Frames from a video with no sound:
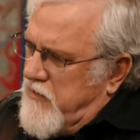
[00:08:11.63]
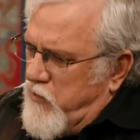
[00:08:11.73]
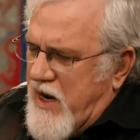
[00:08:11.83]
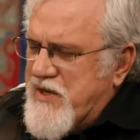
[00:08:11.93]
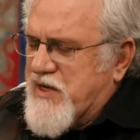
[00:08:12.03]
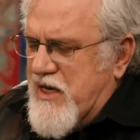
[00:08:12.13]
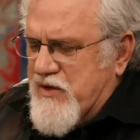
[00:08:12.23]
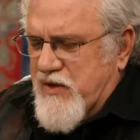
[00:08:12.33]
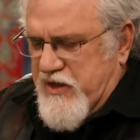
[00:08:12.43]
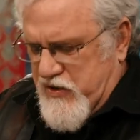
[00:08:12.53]
wades
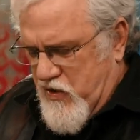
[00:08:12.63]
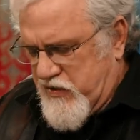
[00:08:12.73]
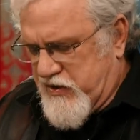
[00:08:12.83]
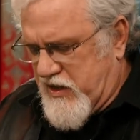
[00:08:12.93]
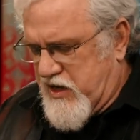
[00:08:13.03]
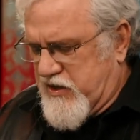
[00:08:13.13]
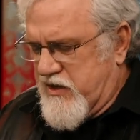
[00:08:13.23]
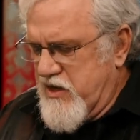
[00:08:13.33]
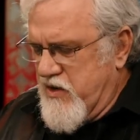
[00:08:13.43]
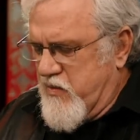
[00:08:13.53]
into this whole
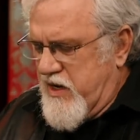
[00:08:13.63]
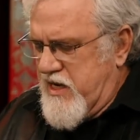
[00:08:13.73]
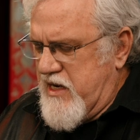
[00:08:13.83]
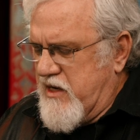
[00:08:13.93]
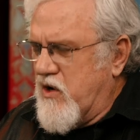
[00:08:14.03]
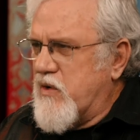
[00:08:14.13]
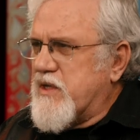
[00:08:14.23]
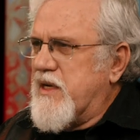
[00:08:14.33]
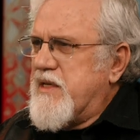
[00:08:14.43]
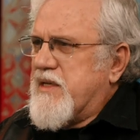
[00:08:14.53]
discussion when he
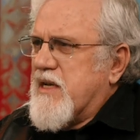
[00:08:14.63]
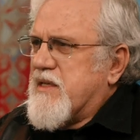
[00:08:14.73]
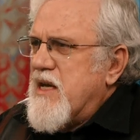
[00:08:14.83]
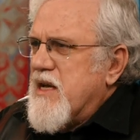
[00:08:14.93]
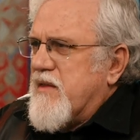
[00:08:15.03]
goes and he says